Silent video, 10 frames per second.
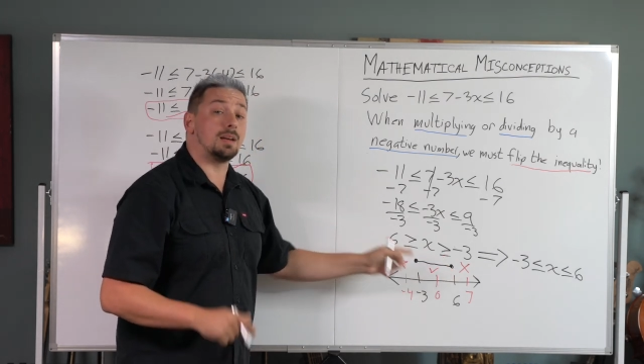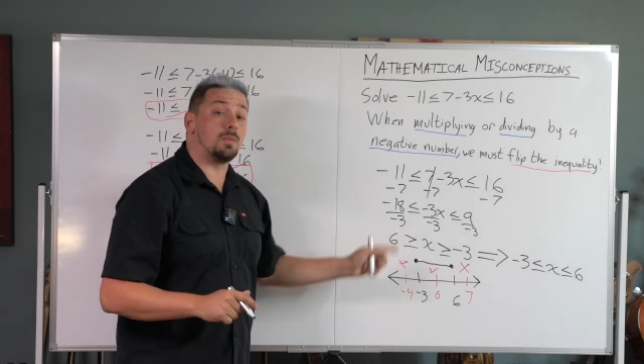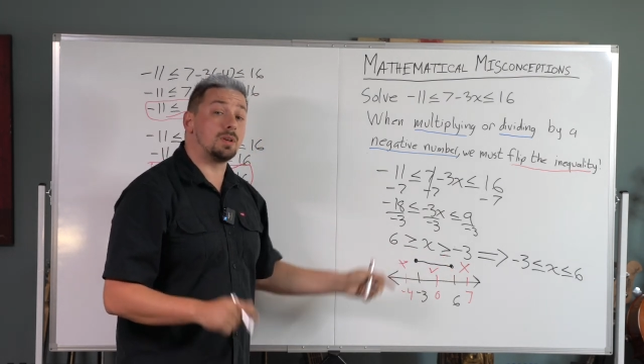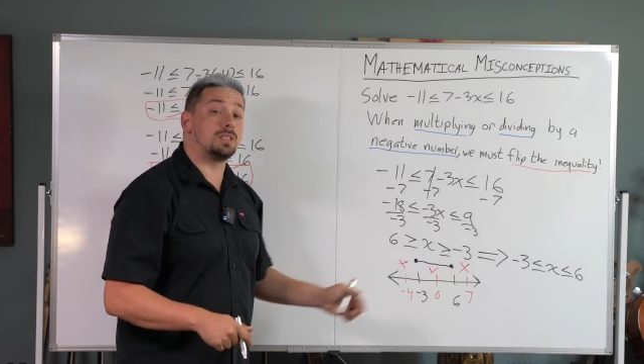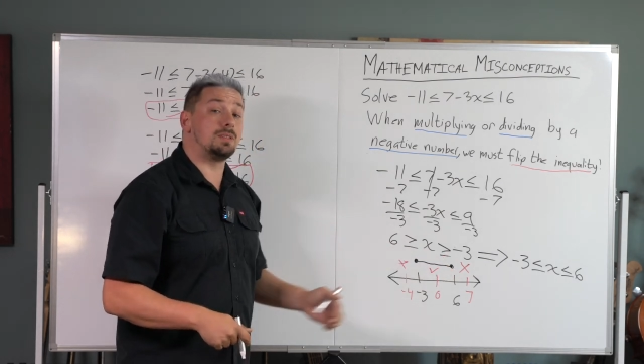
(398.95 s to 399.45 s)
And
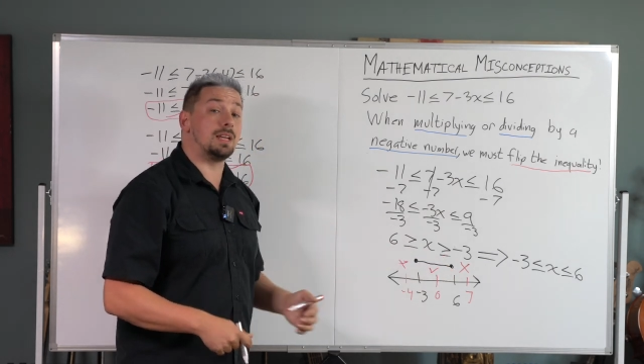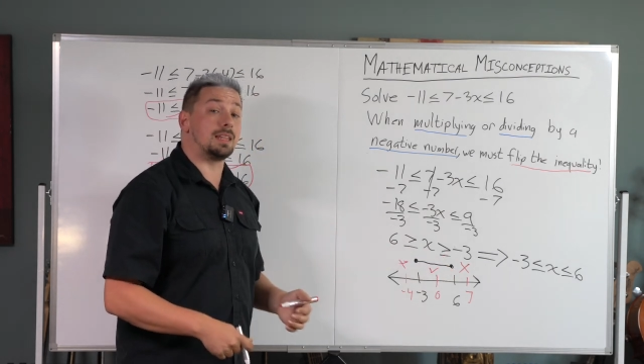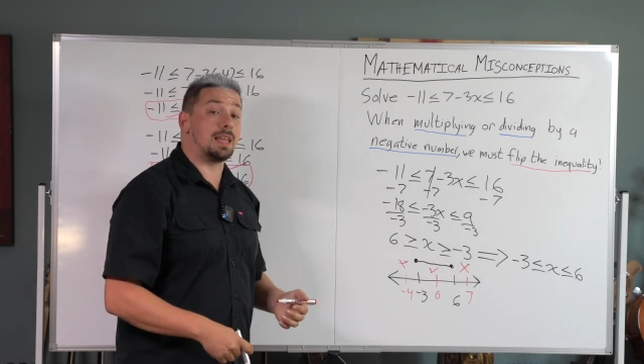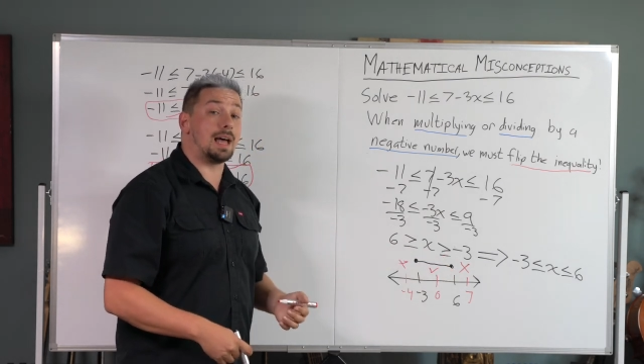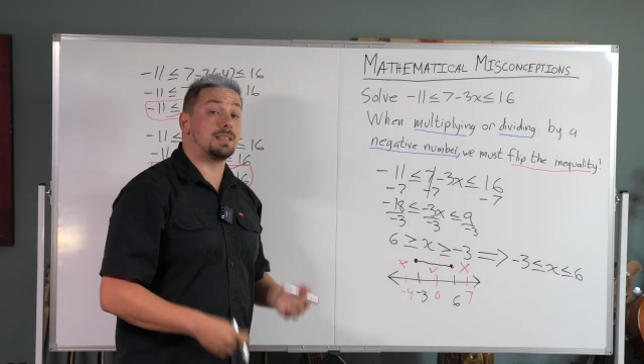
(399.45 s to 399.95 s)
once you
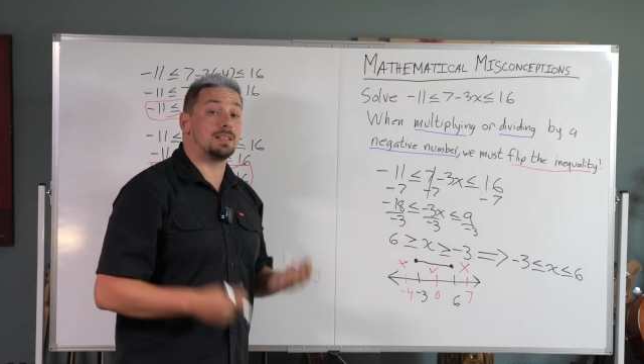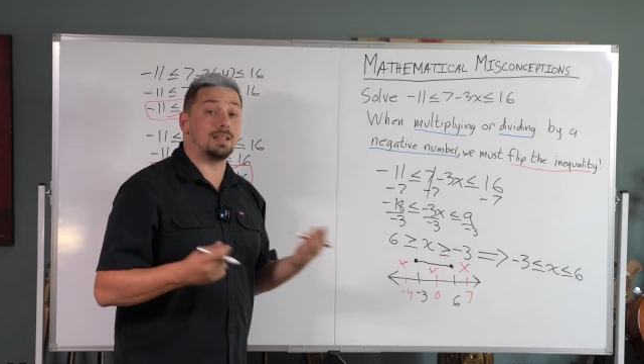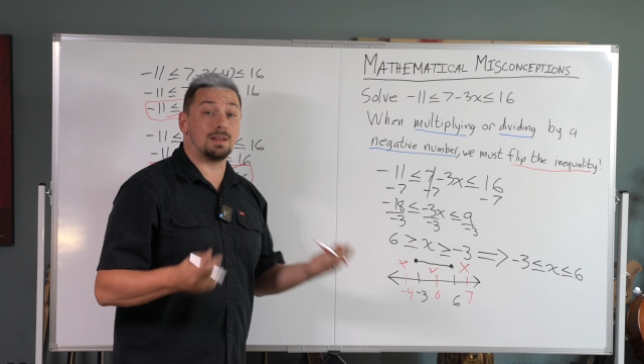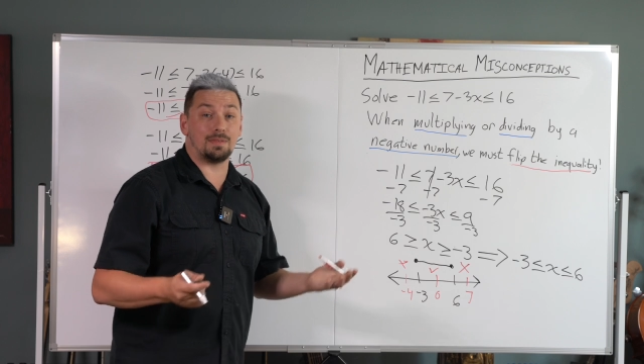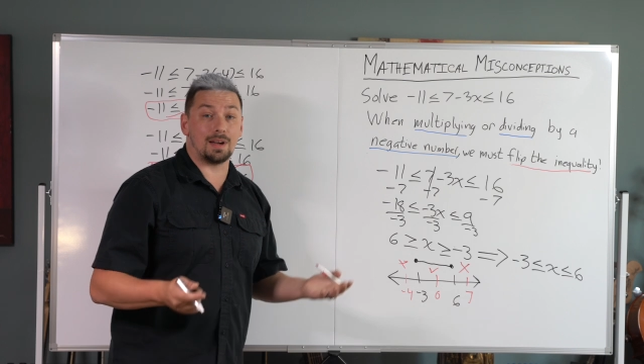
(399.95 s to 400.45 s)
get that
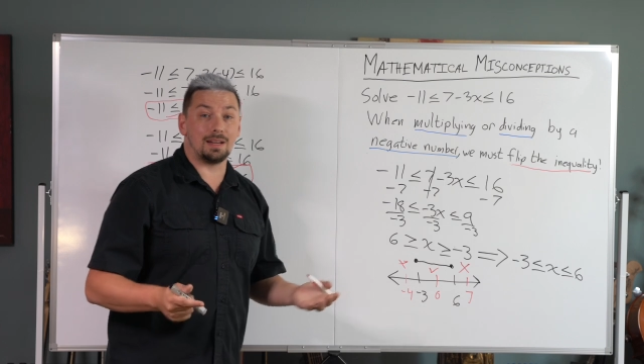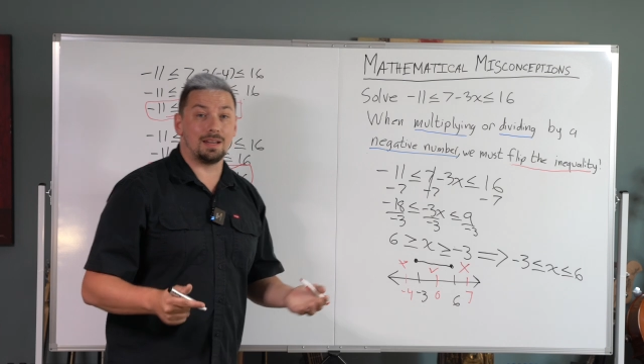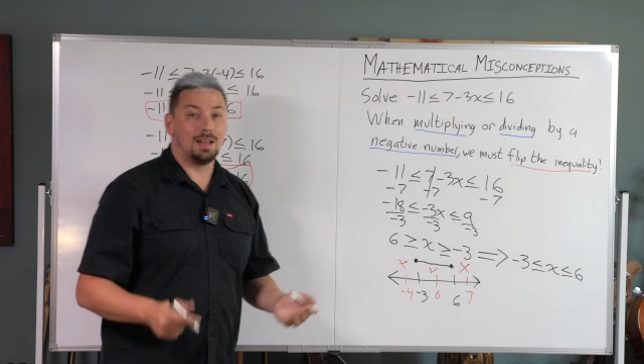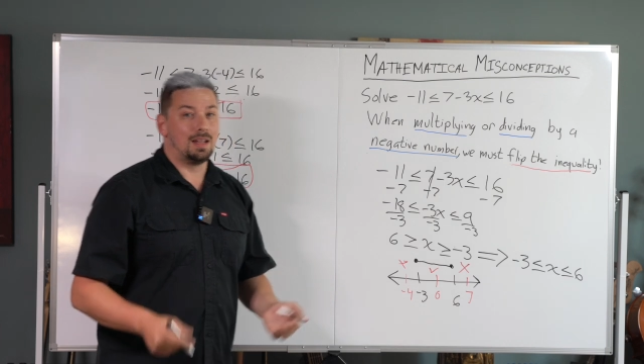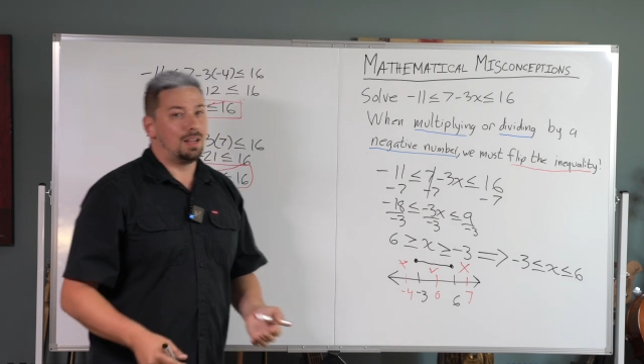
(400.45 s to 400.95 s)
solidified,
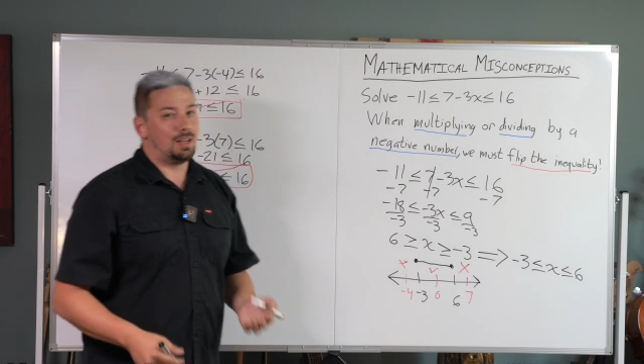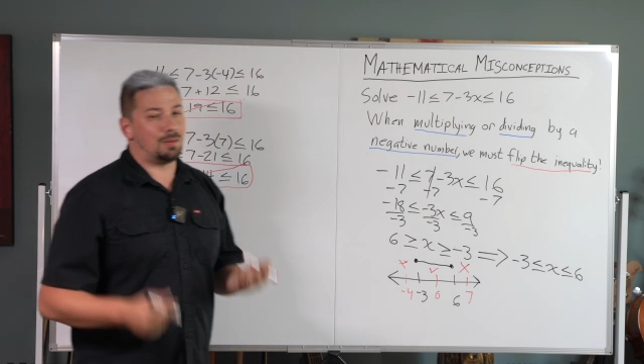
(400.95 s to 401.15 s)
you